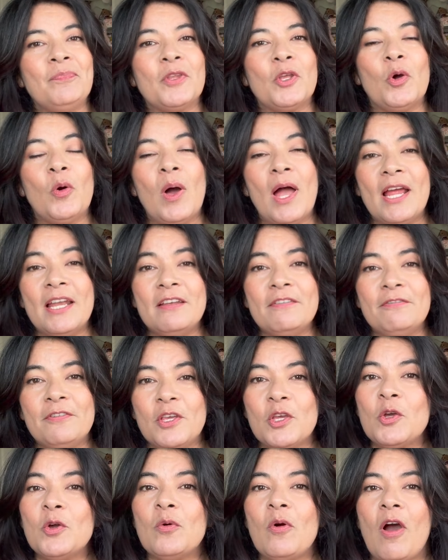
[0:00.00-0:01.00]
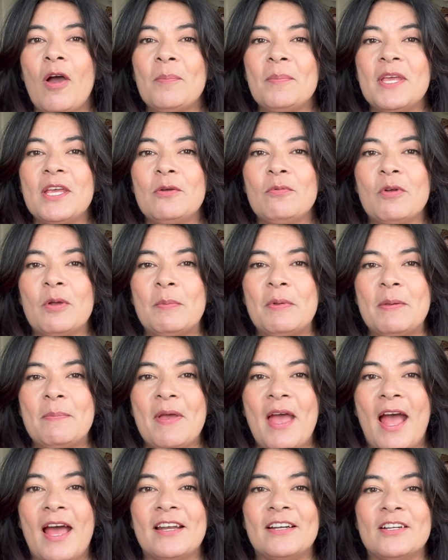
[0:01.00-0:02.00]
quite a few amigurumi
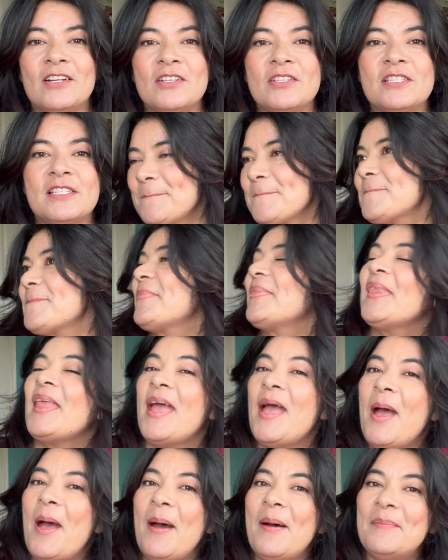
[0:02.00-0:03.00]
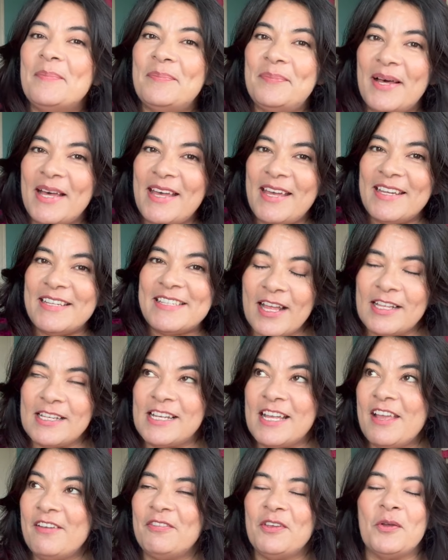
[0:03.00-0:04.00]
patterns. But
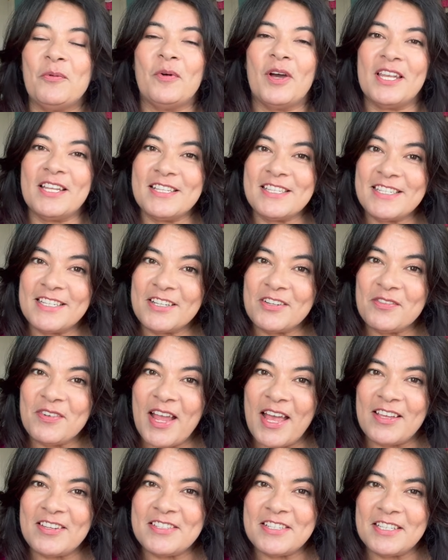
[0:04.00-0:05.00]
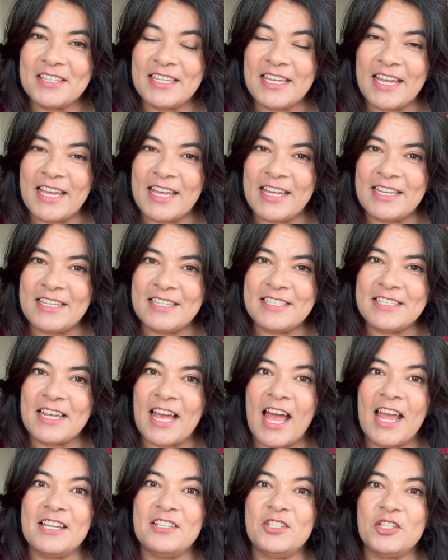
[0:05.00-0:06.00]
if you want to stick around till the end,
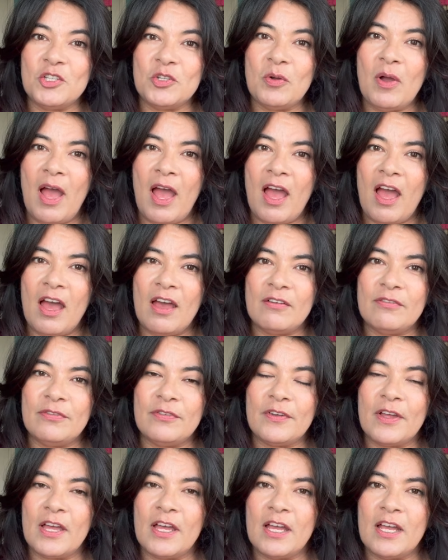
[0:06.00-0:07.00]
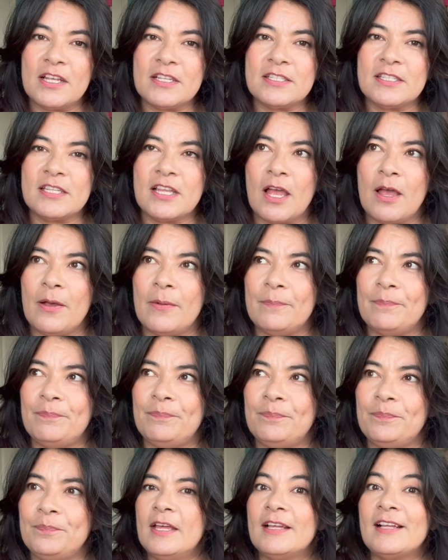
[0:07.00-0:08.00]
I do have
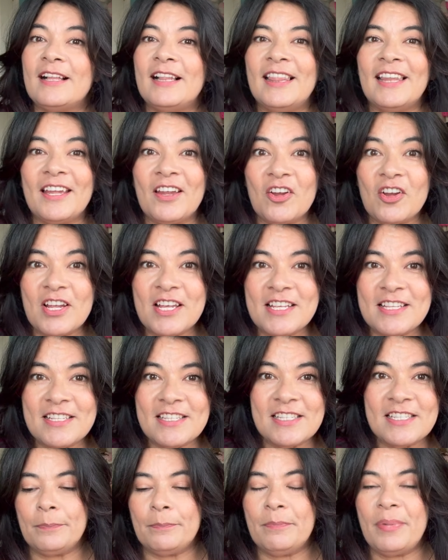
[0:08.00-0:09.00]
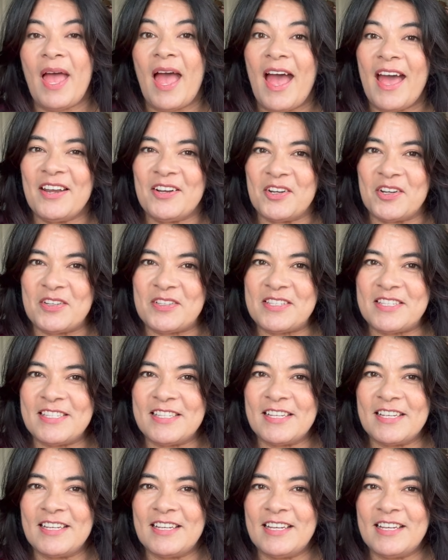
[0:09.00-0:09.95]
some clearance patterns